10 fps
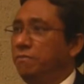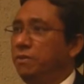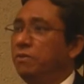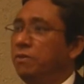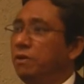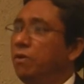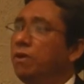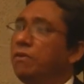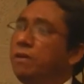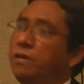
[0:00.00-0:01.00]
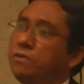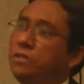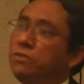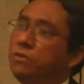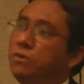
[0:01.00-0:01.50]
We do not want our
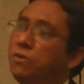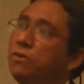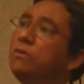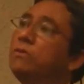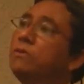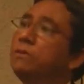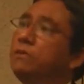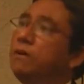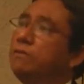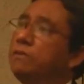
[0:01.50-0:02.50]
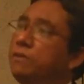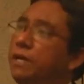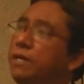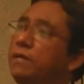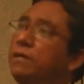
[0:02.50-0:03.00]
country to go down the
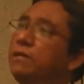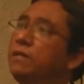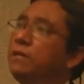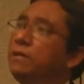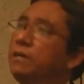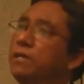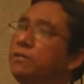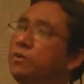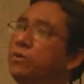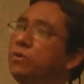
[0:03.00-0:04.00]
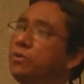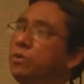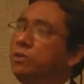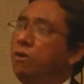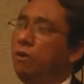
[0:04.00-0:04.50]
drain and to go to
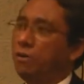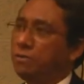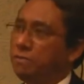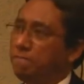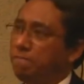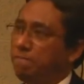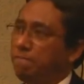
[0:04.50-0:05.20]
the dogs.